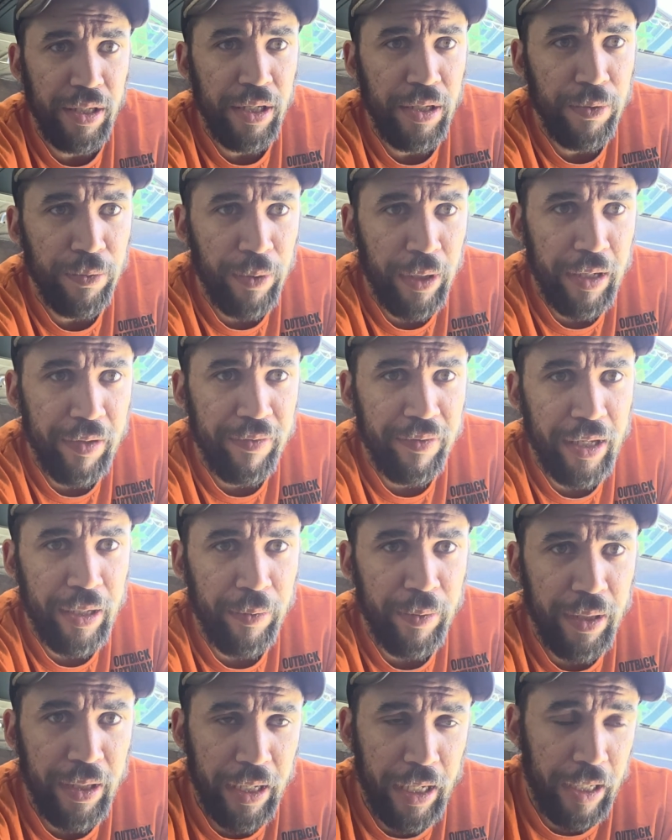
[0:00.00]
heat wave that
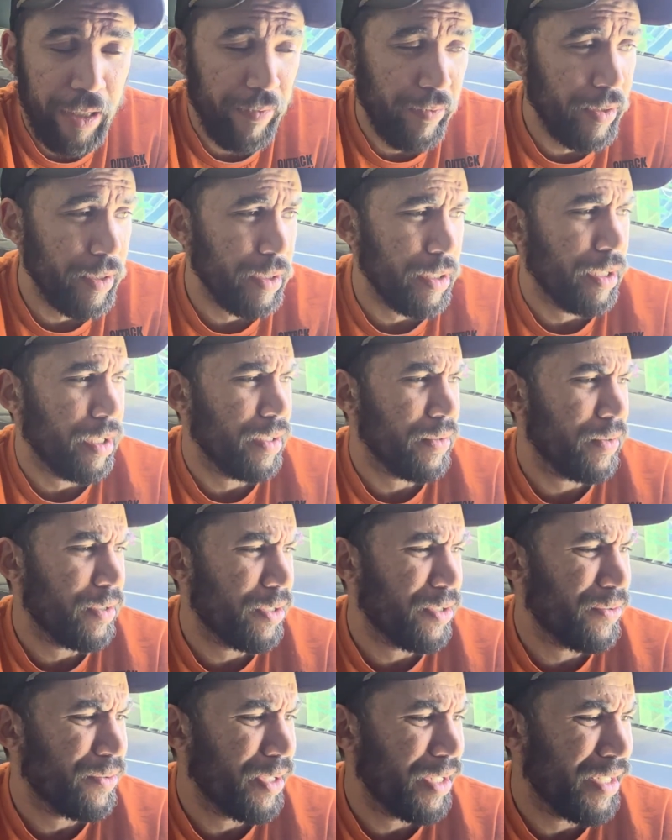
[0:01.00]
we have in
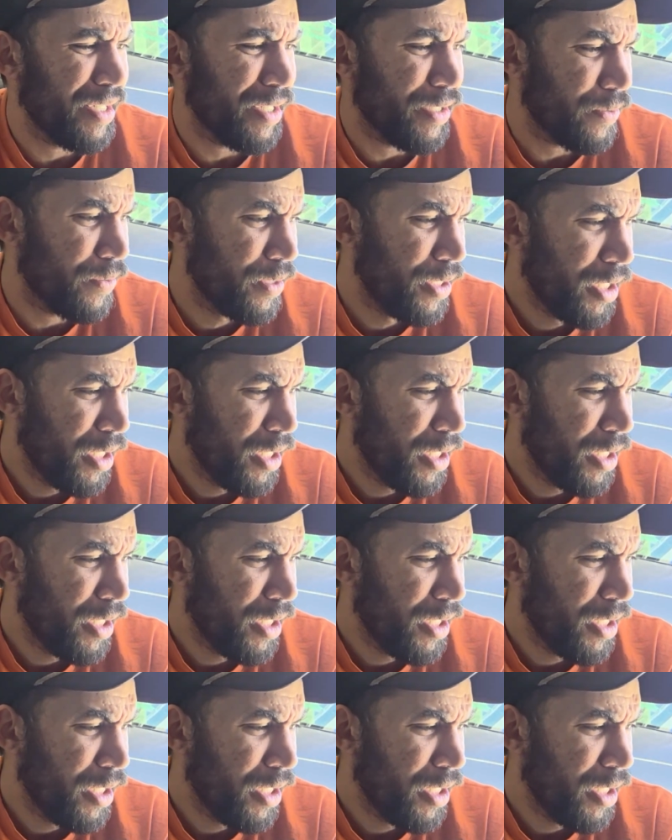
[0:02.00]
Colorado right now.